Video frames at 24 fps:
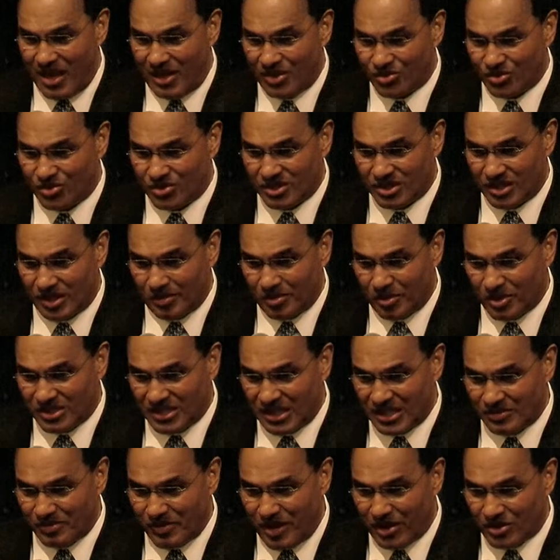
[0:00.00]
majors and computer
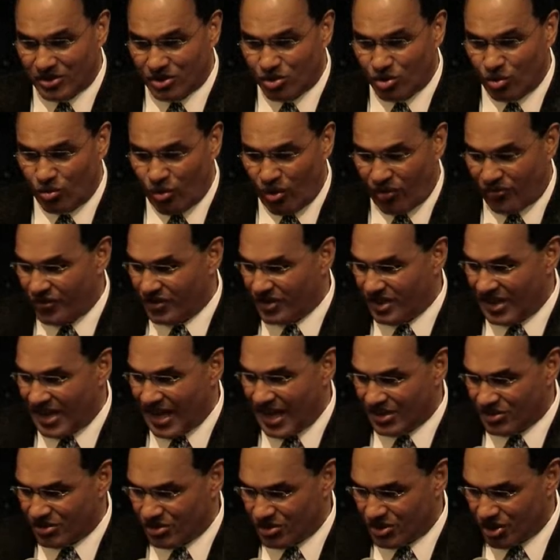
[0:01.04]
science majors who work for the
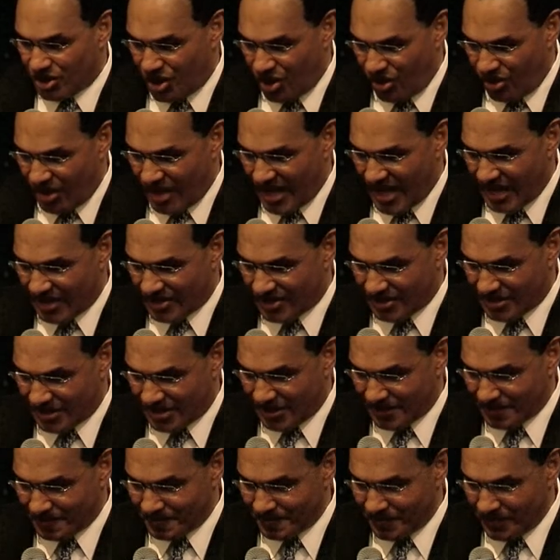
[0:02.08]
National Security Agency.
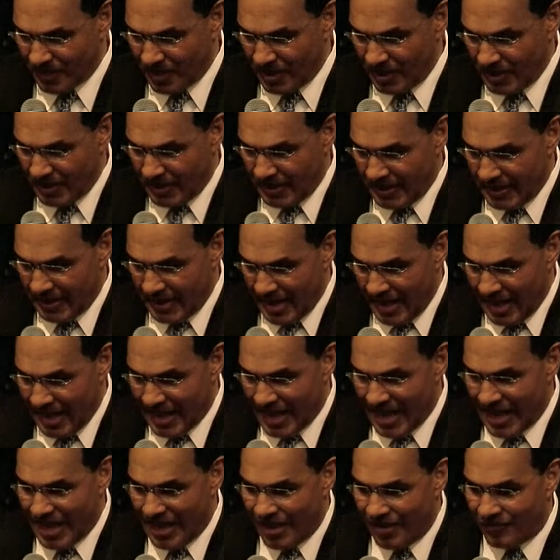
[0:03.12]
And
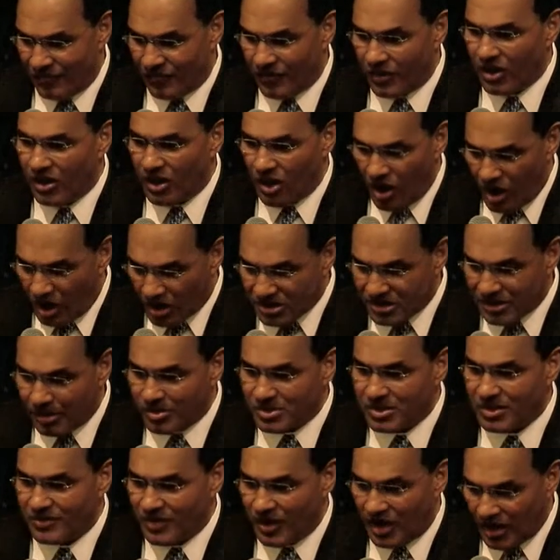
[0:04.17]
I have large
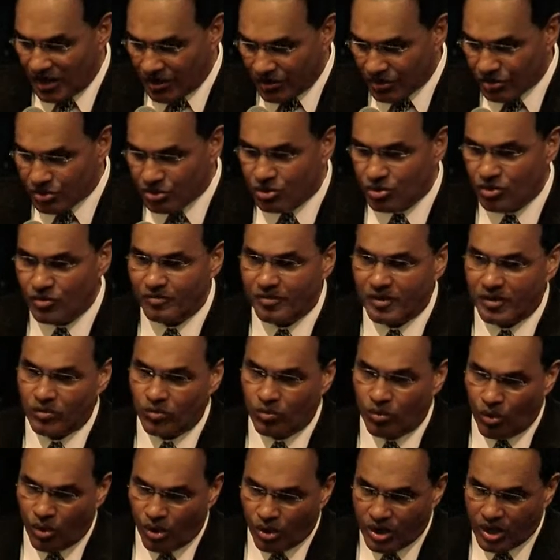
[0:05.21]
numbers of others who've
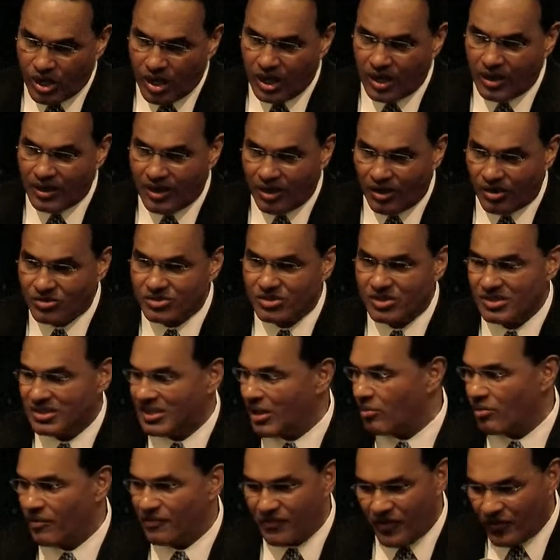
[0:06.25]
been working there since
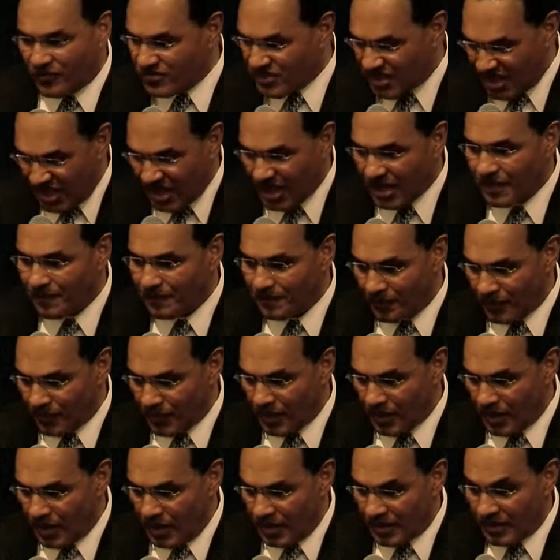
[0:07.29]
they were 15.
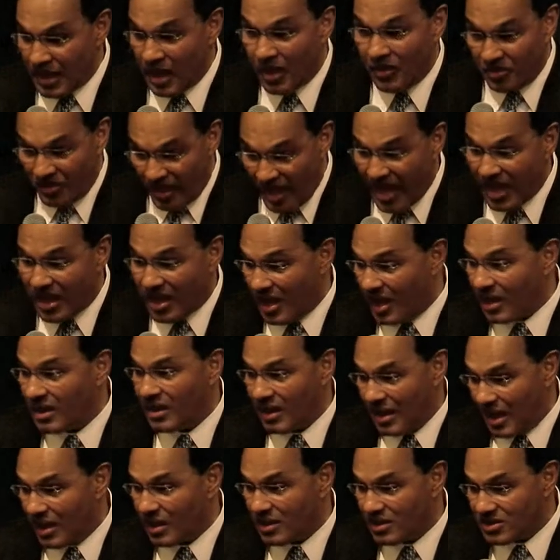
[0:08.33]
Now they
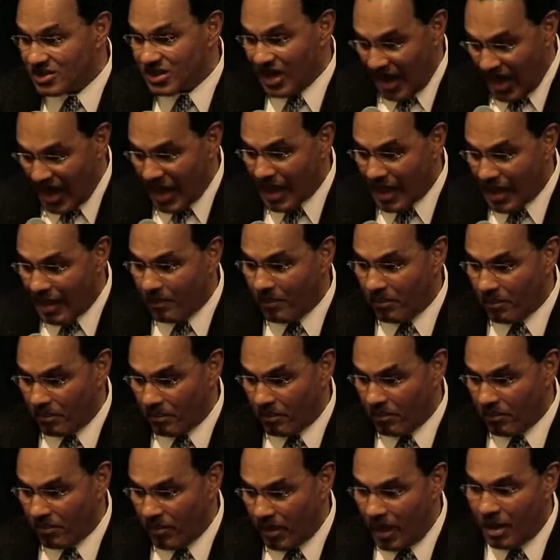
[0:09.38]
can get a job
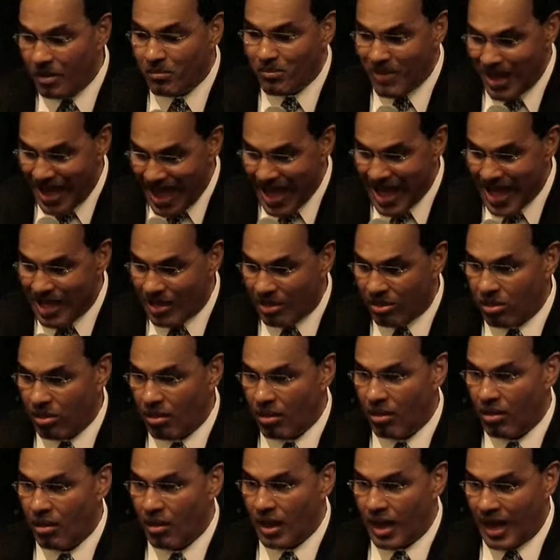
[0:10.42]
in math
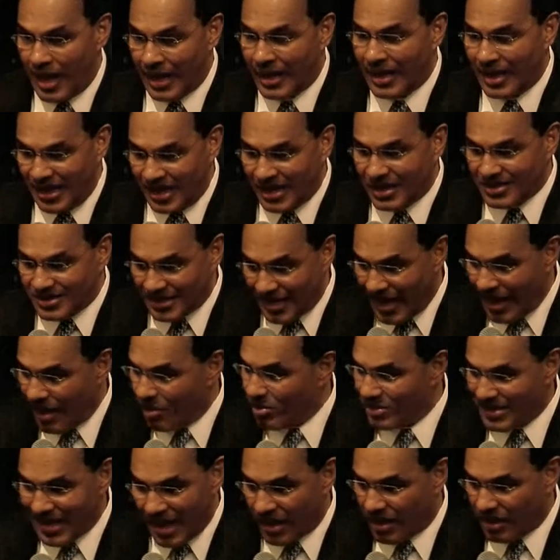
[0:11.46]
at
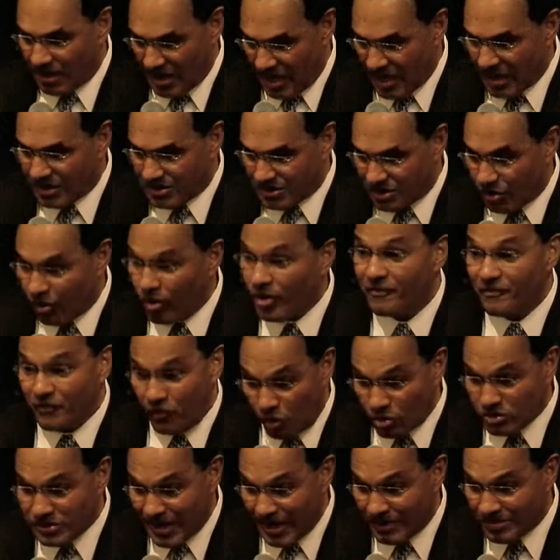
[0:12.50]
NSA without a college degree,
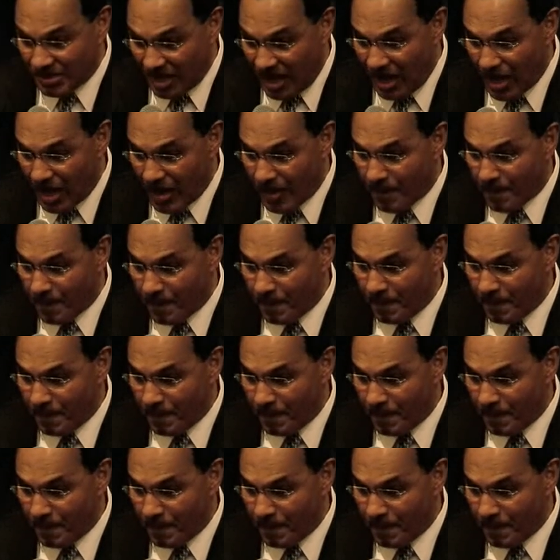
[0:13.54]
full-time job.